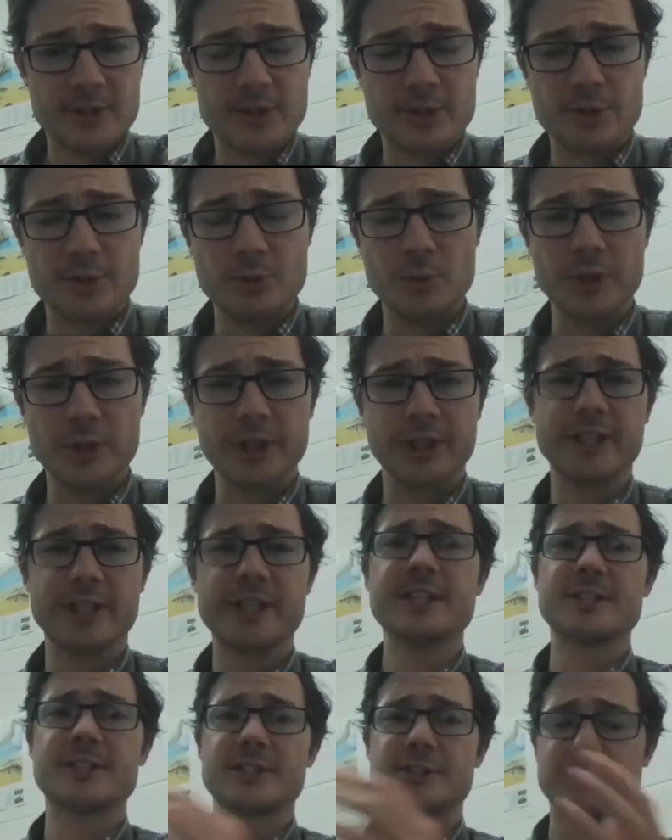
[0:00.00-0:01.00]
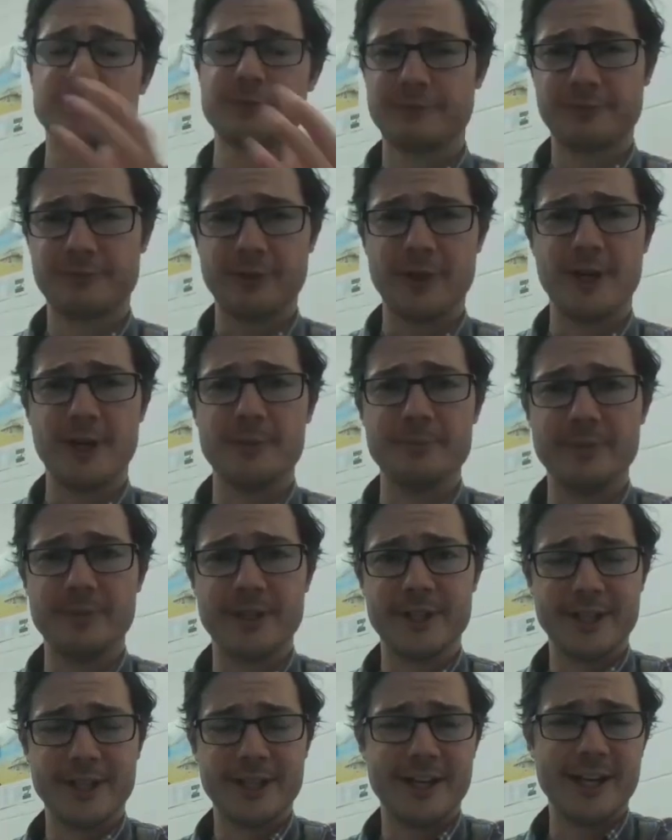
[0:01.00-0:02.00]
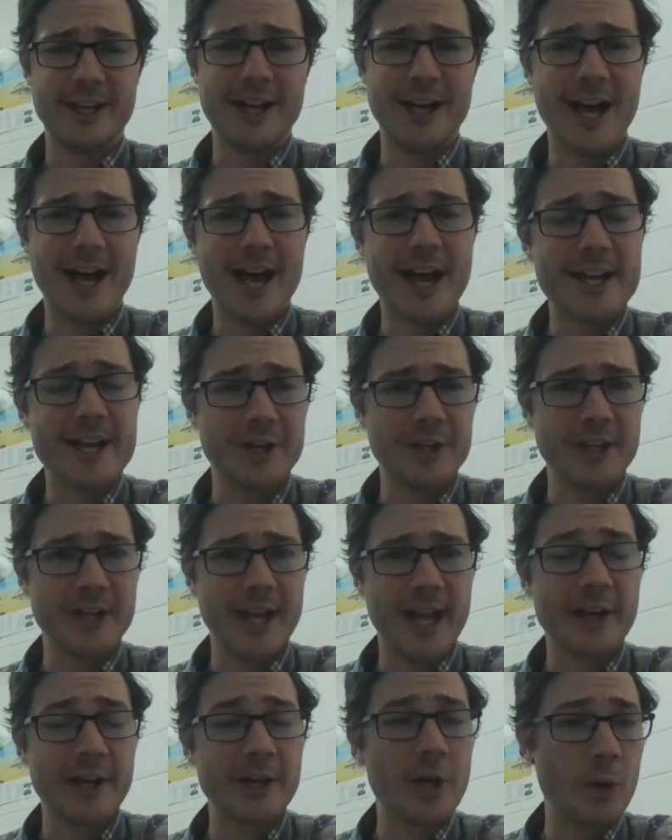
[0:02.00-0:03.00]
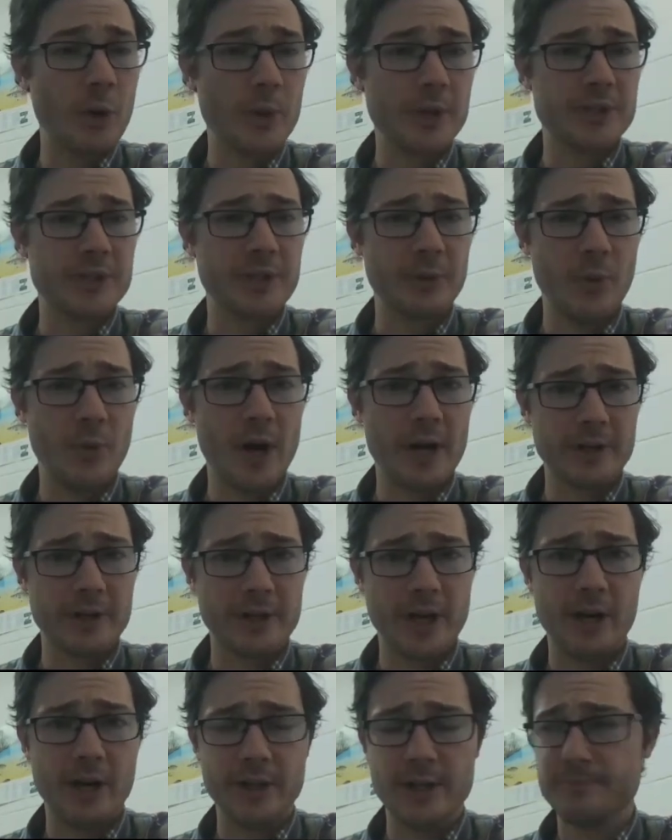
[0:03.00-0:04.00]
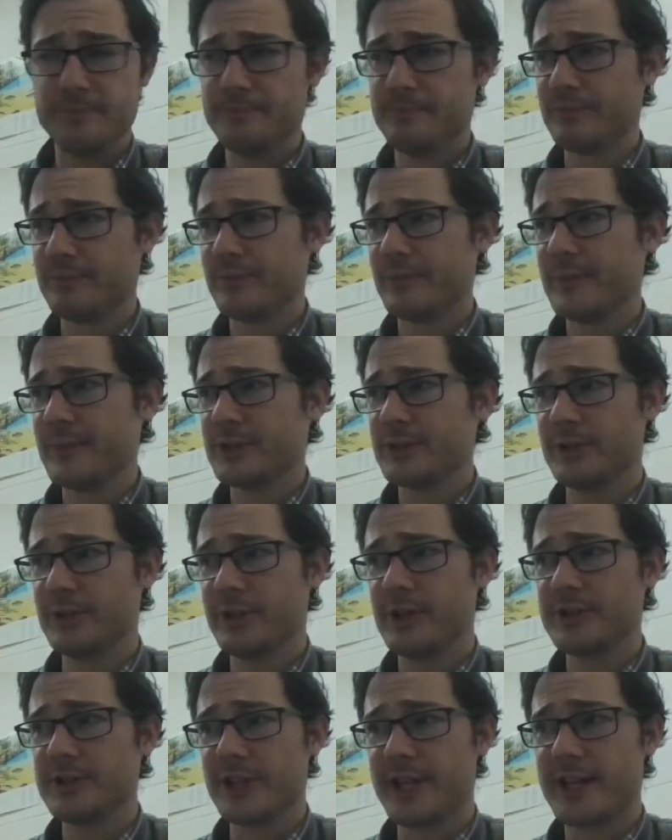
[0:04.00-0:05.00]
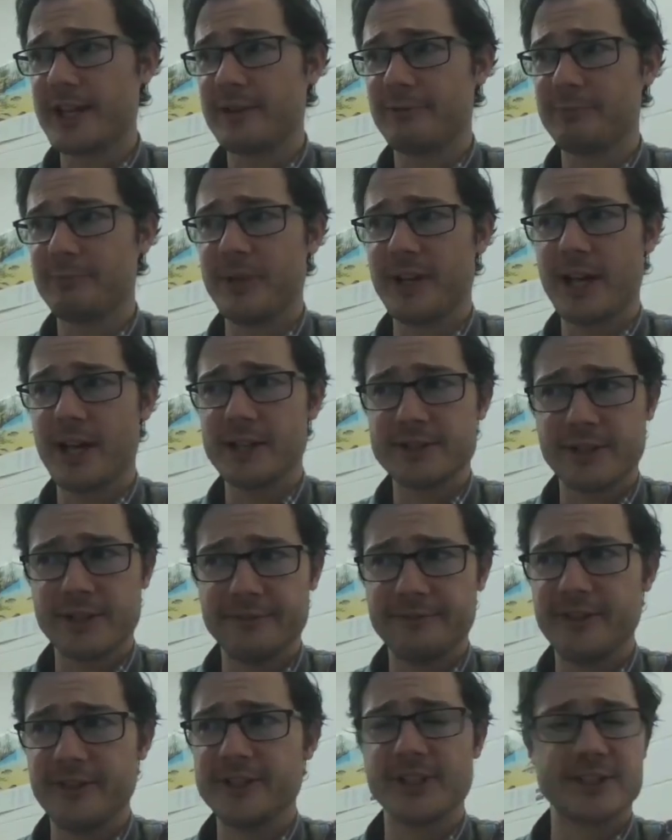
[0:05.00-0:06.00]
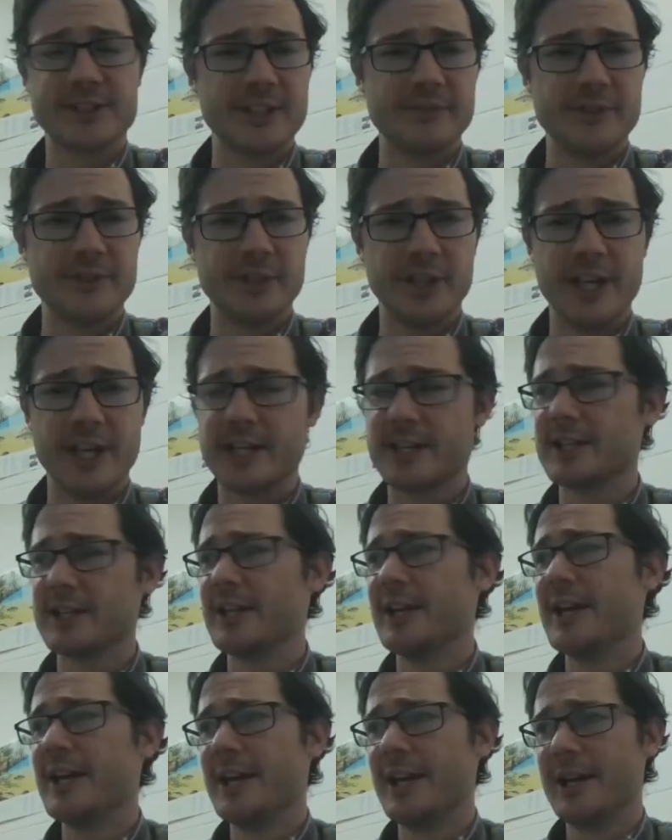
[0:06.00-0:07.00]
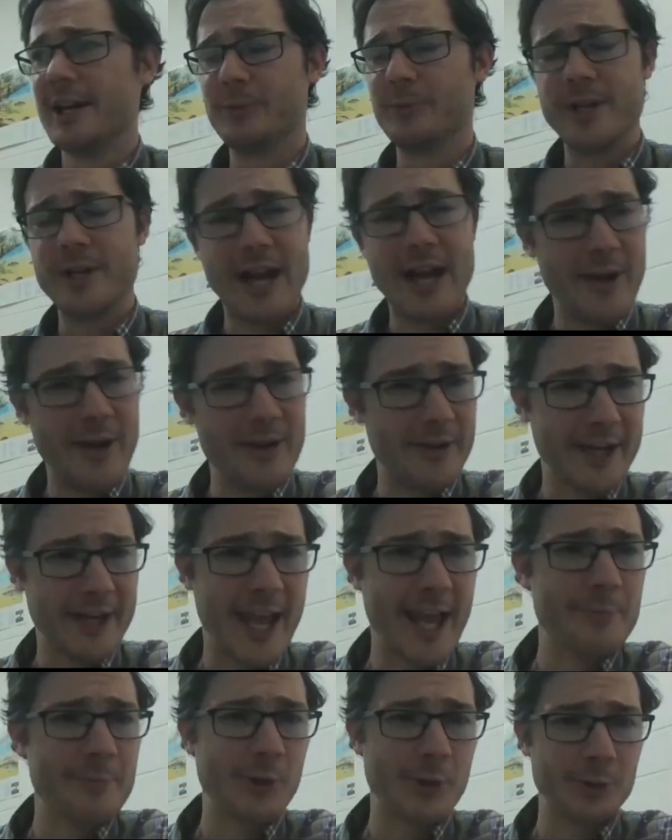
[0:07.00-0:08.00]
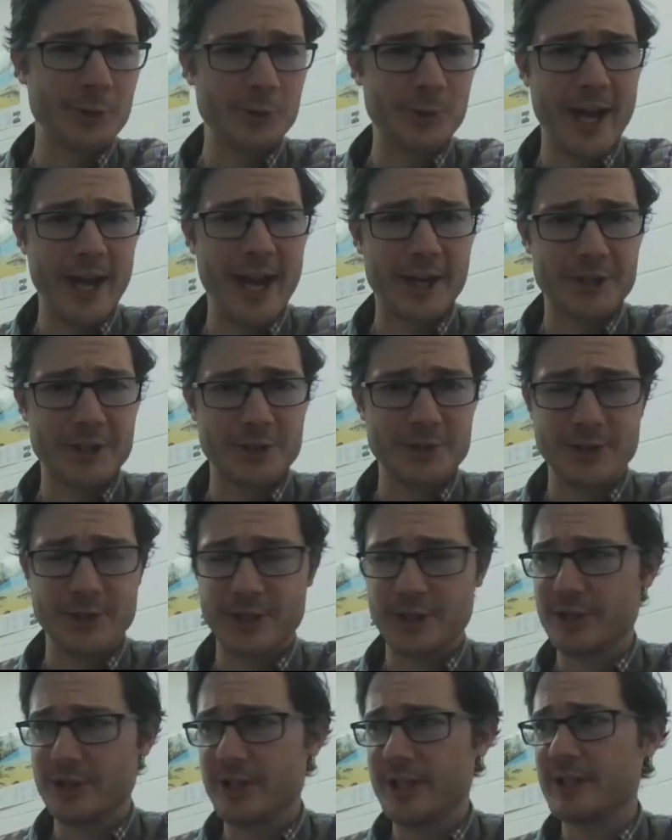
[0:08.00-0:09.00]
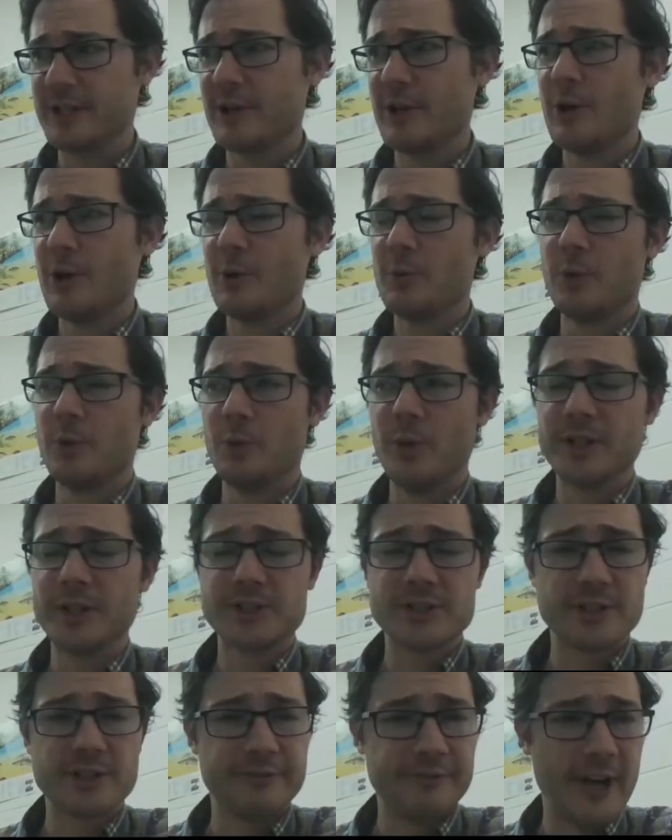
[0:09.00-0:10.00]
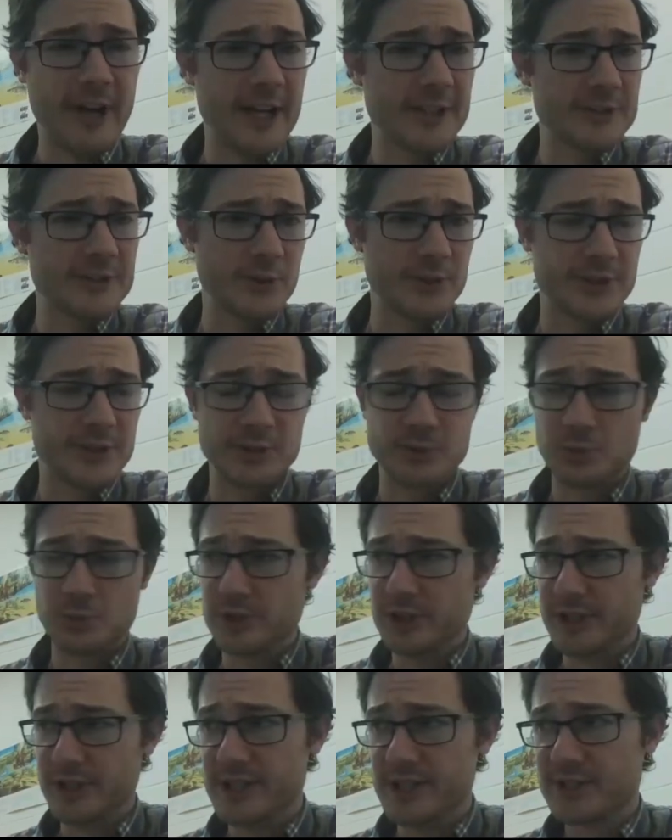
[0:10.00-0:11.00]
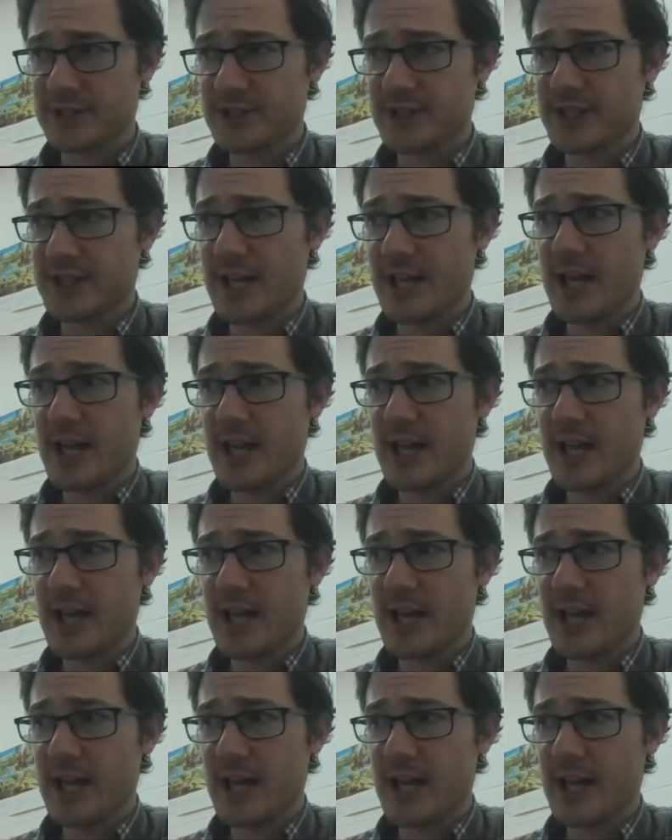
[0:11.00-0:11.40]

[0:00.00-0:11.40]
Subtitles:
to release from iron and go into the water column. So because of the physics of the lake, we now have a chemical reaction occurring. Well, once the phosphorus is released